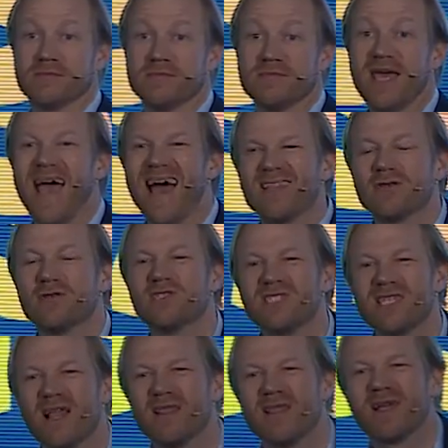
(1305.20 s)
They had to
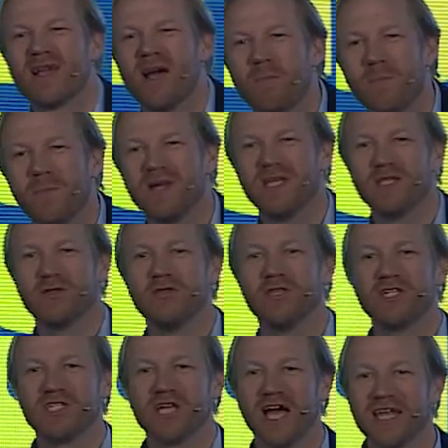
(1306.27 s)
sell the company to the
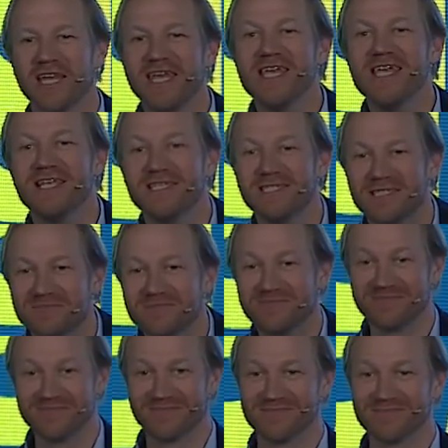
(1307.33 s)
Chinese.
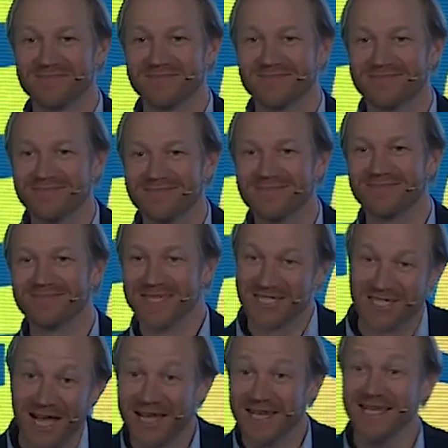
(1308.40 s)
The
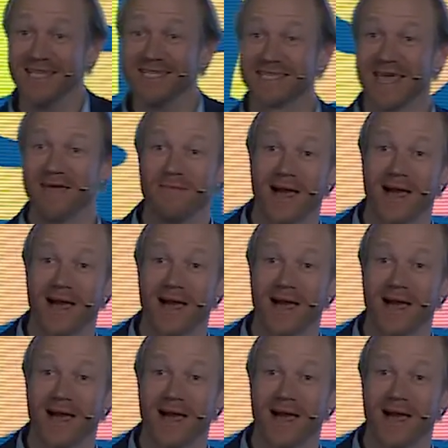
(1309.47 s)
Chinese came